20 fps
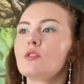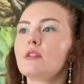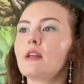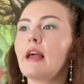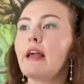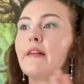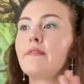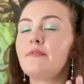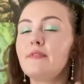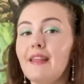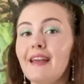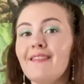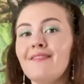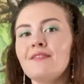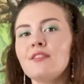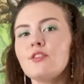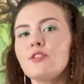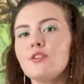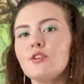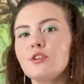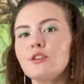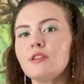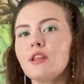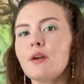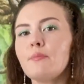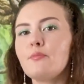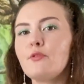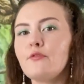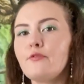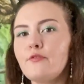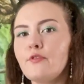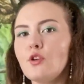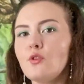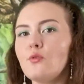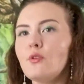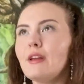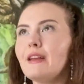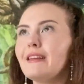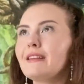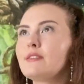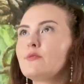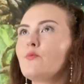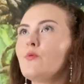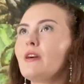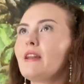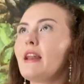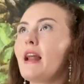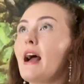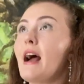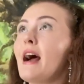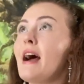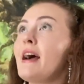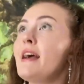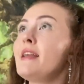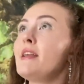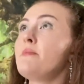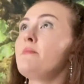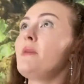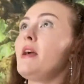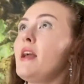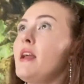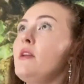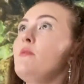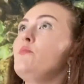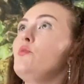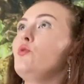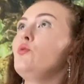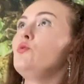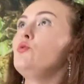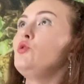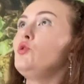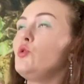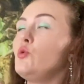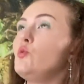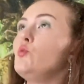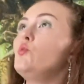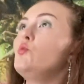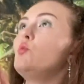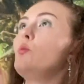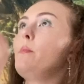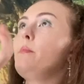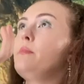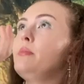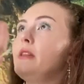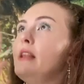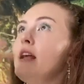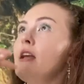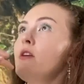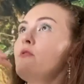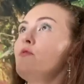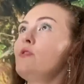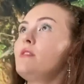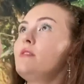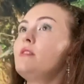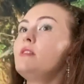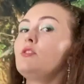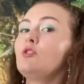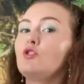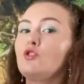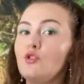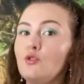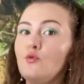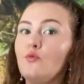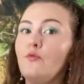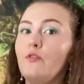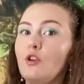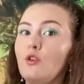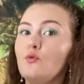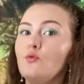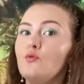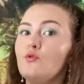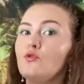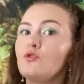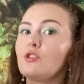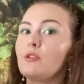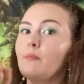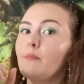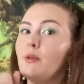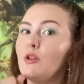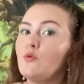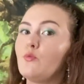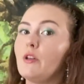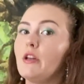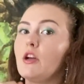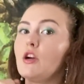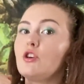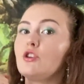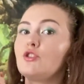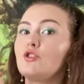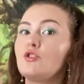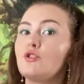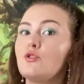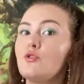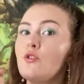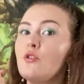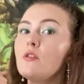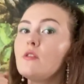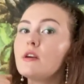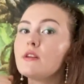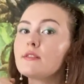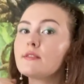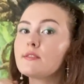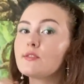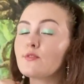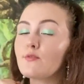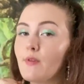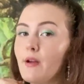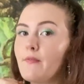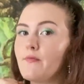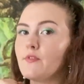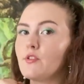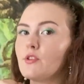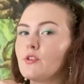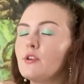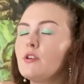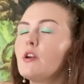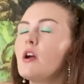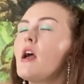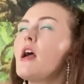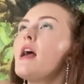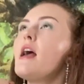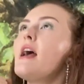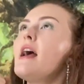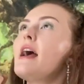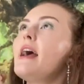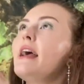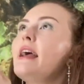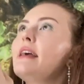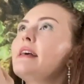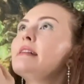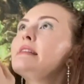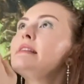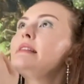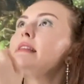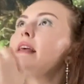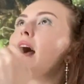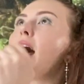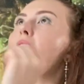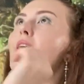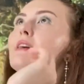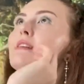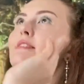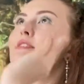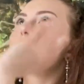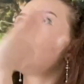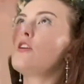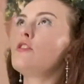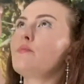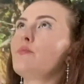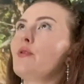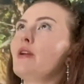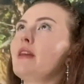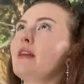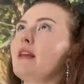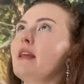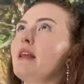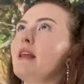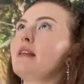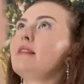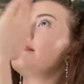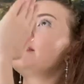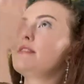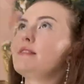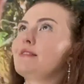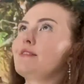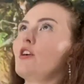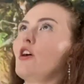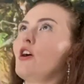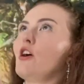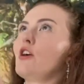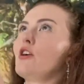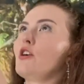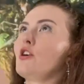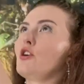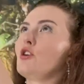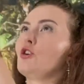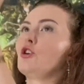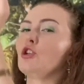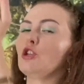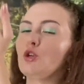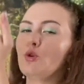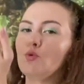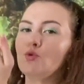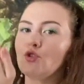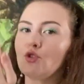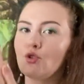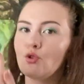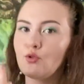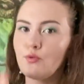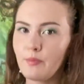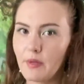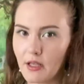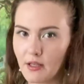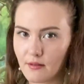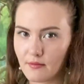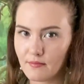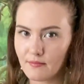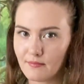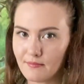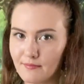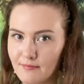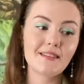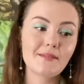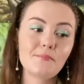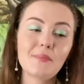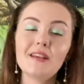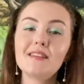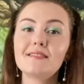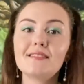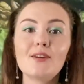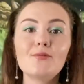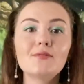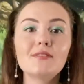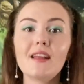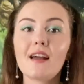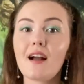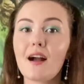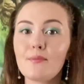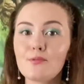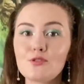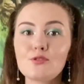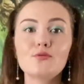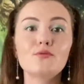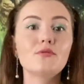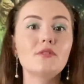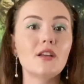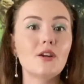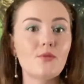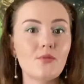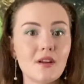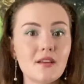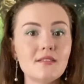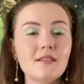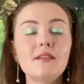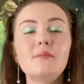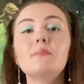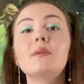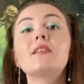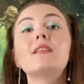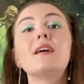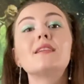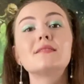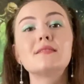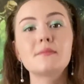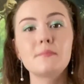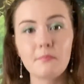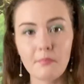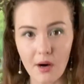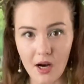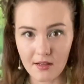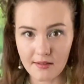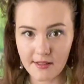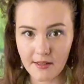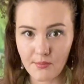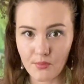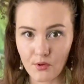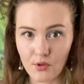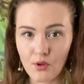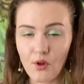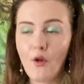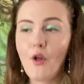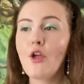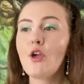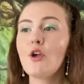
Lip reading: And then the third type of view is when I am able to play with these two views between control and surrender, and I start bringing the star closer to me. It may sound like absolutely crazy, but that's possible